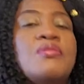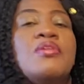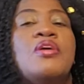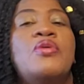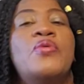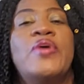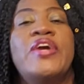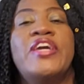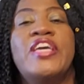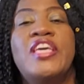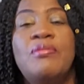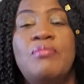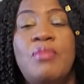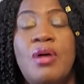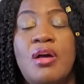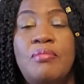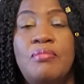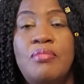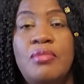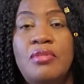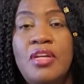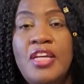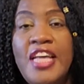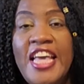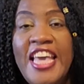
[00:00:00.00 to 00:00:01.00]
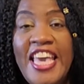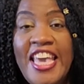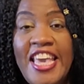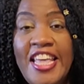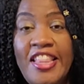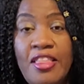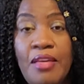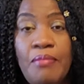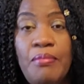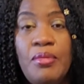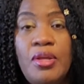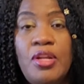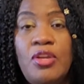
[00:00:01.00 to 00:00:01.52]
wake him up in
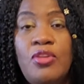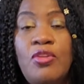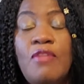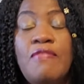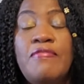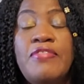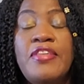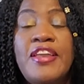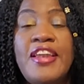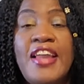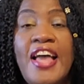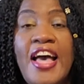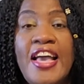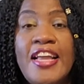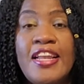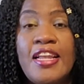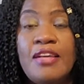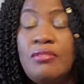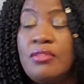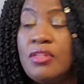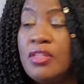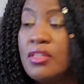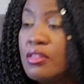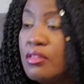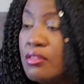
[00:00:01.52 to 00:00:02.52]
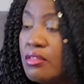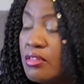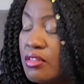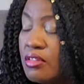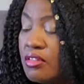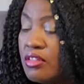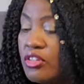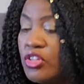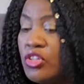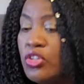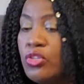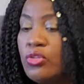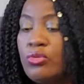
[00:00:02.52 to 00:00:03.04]
the middle of the night.
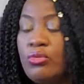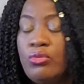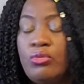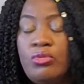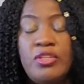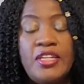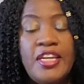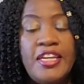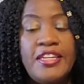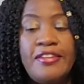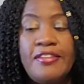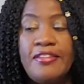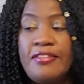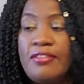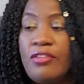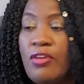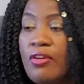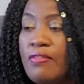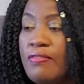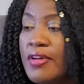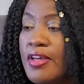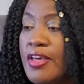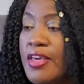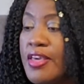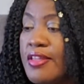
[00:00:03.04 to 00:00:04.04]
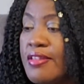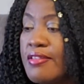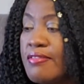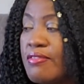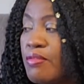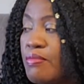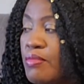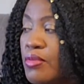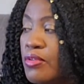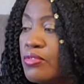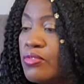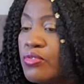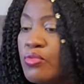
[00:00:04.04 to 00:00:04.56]
The due date is over. It's
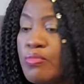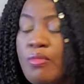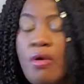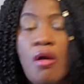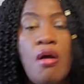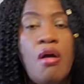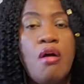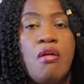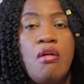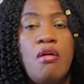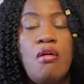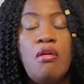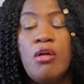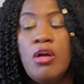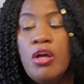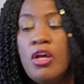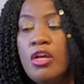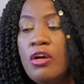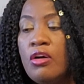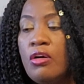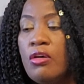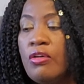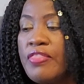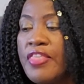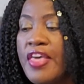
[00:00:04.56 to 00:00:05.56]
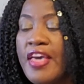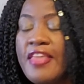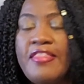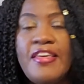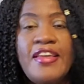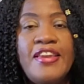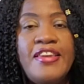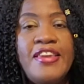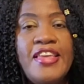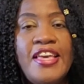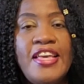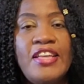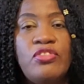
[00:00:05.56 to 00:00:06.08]
almost tomorrow, or the
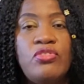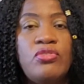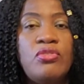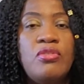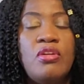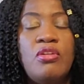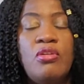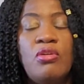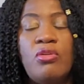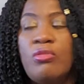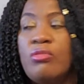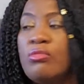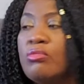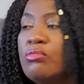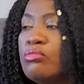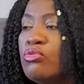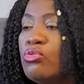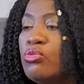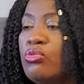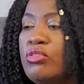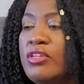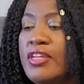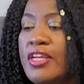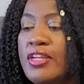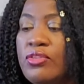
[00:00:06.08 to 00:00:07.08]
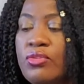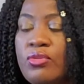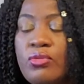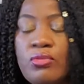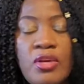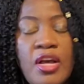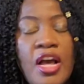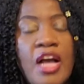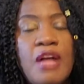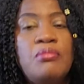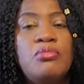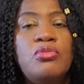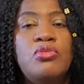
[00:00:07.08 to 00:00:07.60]
other days, or 2 days to
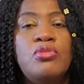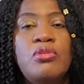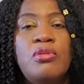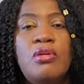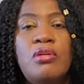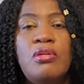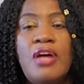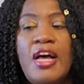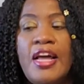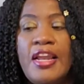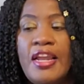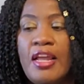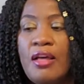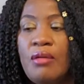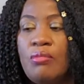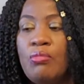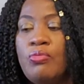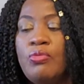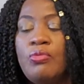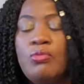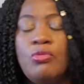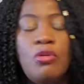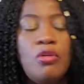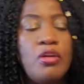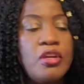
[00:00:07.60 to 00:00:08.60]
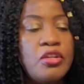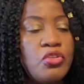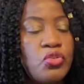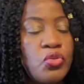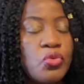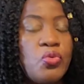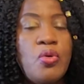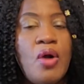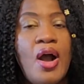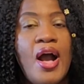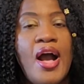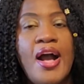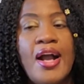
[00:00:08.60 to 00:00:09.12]
come. So, and I'm going
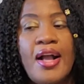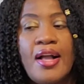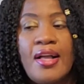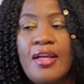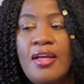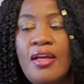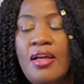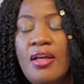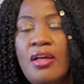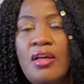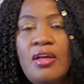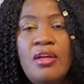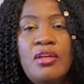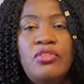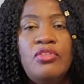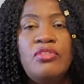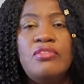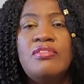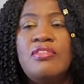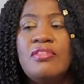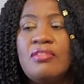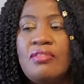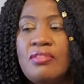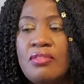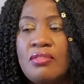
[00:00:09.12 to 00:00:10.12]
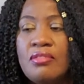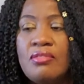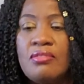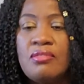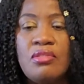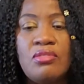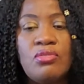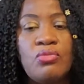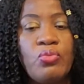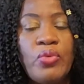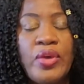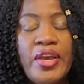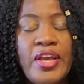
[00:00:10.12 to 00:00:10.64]
to work.
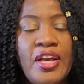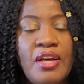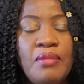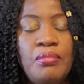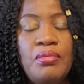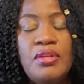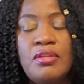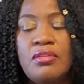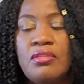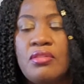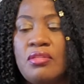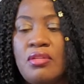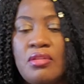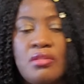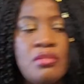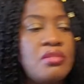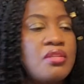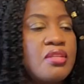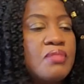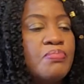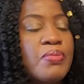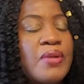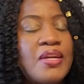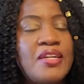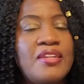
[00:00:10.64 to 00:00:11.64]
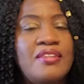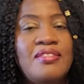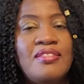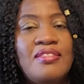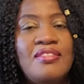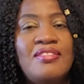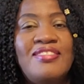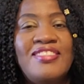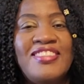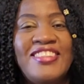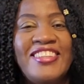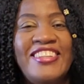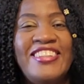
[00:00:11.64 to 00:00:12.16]
Just wake up. Let's just practice
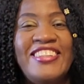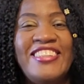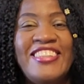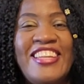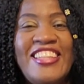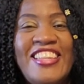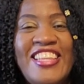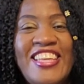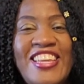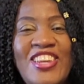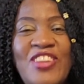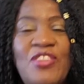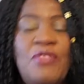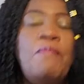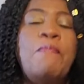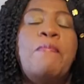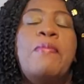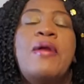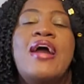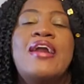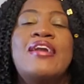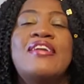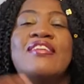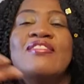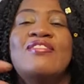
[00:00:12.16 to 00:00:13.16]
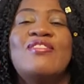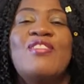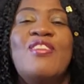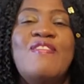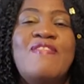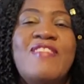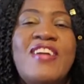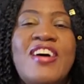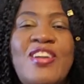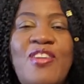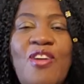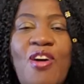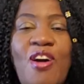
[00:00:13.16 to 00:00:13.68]
this skill. And then they practice
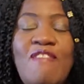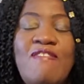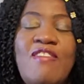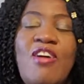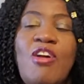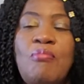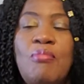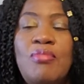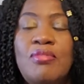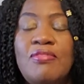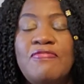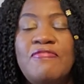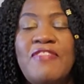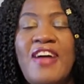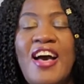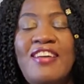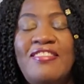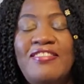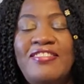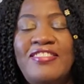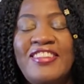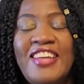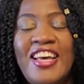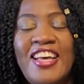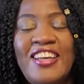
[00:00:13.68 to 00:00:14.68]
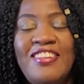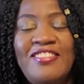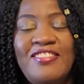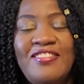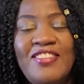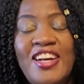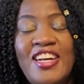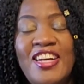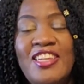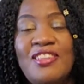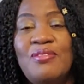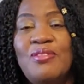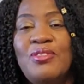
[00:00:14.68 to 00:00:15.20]
over and over 5 times.
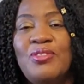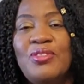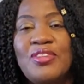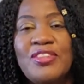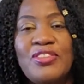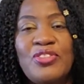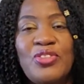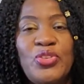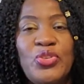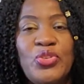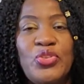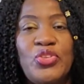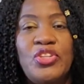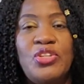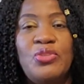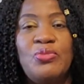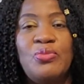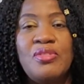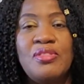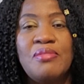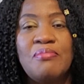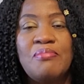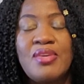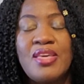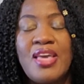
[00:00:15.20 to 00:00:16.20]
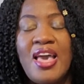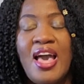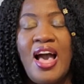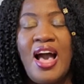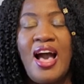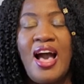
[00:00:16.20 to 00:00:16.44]
I was exhausted with me.